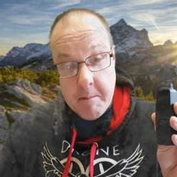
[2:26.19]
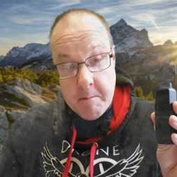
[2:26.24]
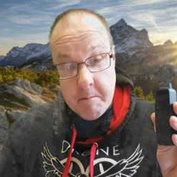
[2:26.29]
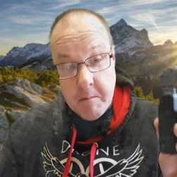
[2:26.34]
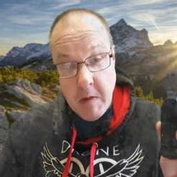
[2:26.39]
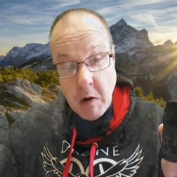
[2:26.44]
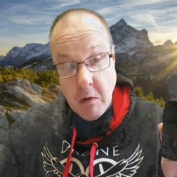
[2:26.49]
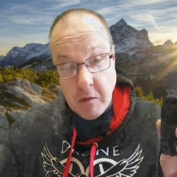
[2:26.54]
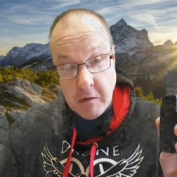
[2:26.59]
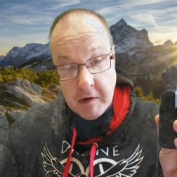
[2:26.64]

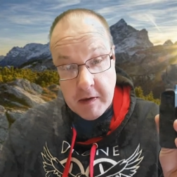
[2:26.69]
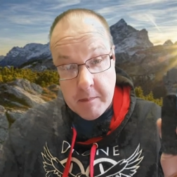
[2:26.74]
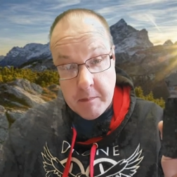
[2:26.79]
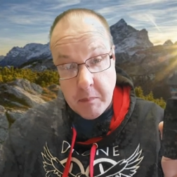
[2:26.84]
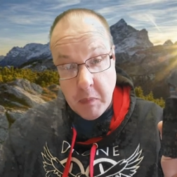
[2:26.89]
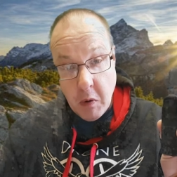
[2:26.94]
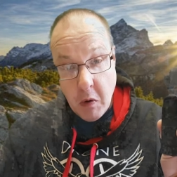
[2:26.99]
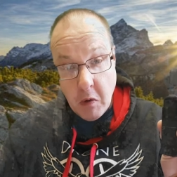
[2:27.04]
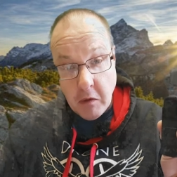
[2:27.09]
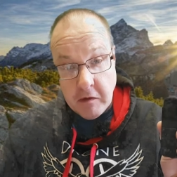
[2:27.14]
most
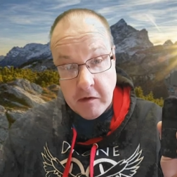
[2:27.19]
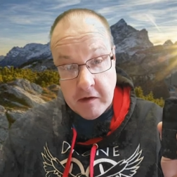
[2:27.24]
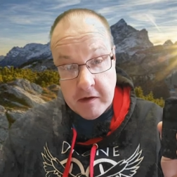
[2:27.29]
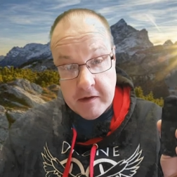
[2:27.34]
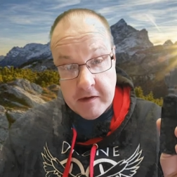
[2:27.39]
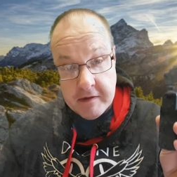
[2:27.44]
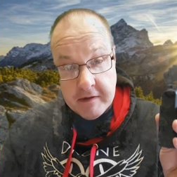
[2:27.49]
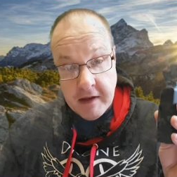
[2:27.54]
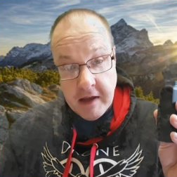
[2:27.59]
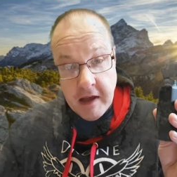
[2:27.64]

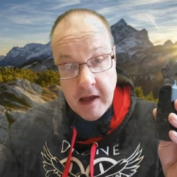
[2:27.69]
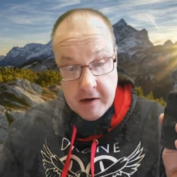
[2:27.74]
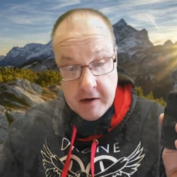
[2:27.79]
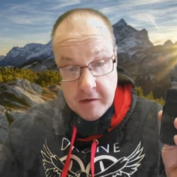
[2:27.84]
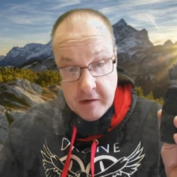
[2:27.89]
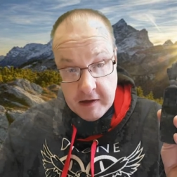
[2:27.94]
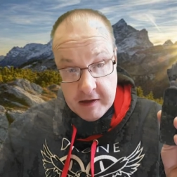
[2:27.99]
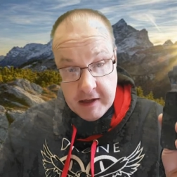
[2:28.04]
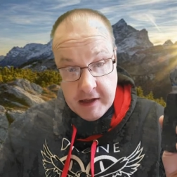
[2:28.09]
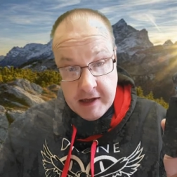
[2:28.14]
important
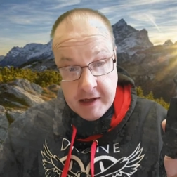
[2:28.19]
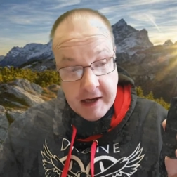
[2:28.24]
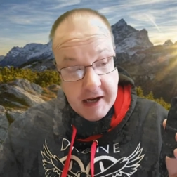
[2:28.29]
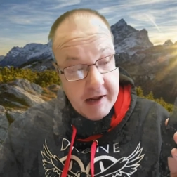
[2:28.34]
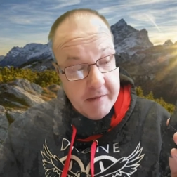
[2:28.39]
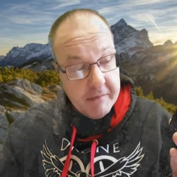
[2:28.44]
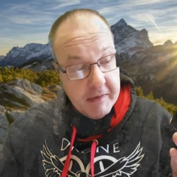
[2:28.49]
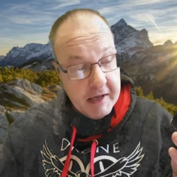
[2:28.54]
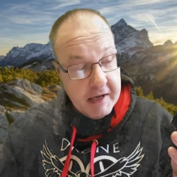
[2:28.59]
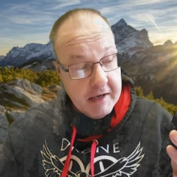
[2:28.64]
things that you can
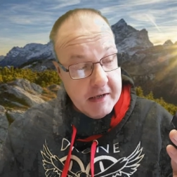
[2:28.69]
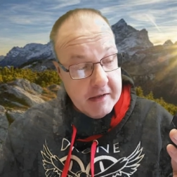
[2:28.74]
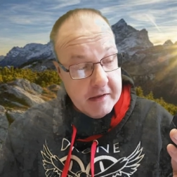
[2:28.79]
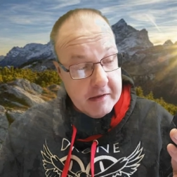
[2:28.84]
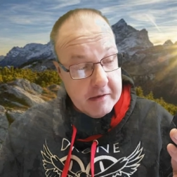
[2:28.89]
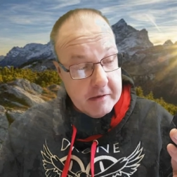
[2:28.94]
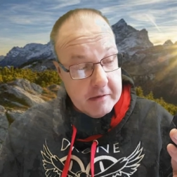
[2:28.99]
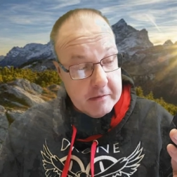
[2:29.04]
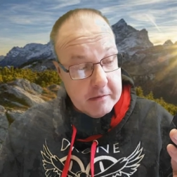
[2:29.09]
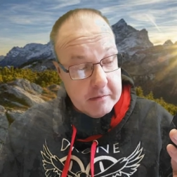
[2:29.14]
have
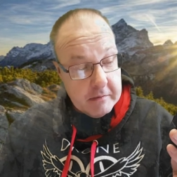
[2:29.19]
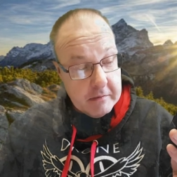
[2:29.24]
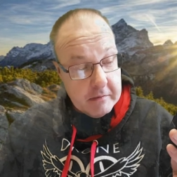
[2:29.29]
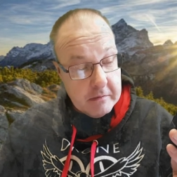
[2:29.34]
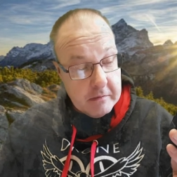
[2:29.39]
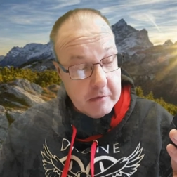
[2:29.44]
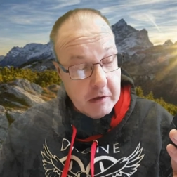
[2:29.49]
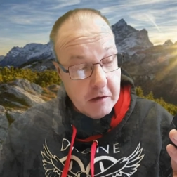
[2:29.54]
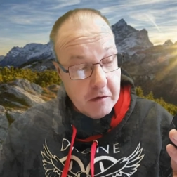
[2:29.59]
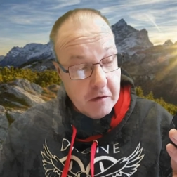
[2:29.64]
in
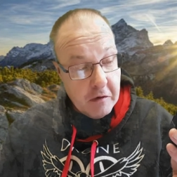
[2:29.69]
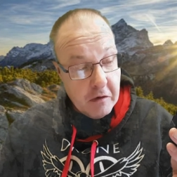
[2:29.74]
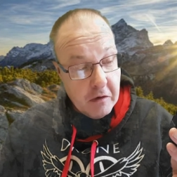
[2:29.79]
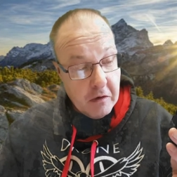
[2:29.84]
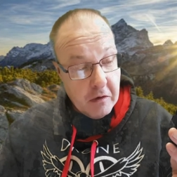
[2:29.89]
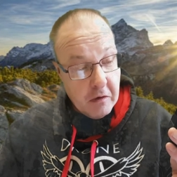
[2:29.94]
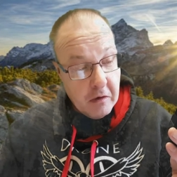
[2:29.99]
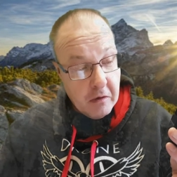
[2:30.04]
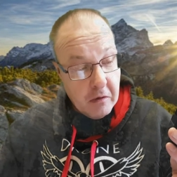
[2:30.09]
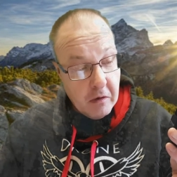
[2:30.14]
as
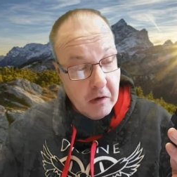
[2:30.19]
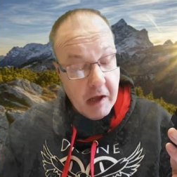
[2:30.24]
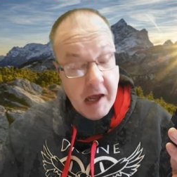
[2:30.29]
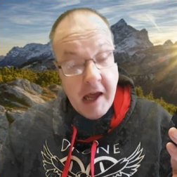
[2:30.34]
your